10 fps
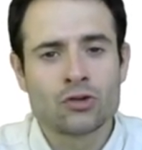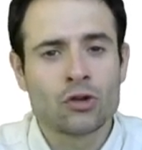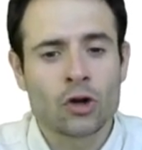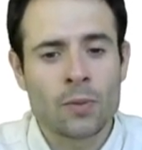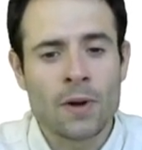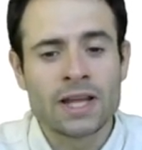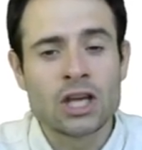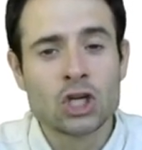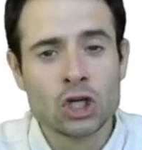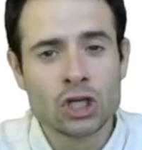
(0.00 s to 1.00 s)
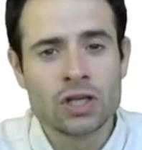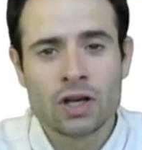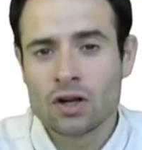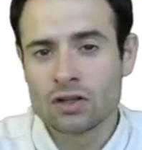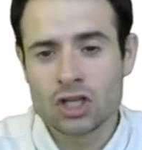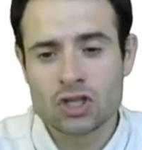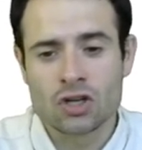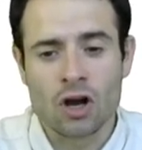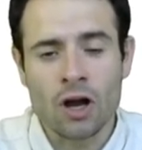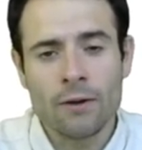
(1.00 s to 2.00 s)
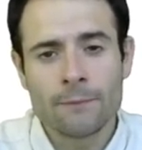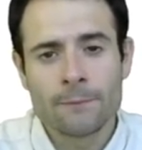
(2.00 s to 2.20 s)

to talk about a good condition car,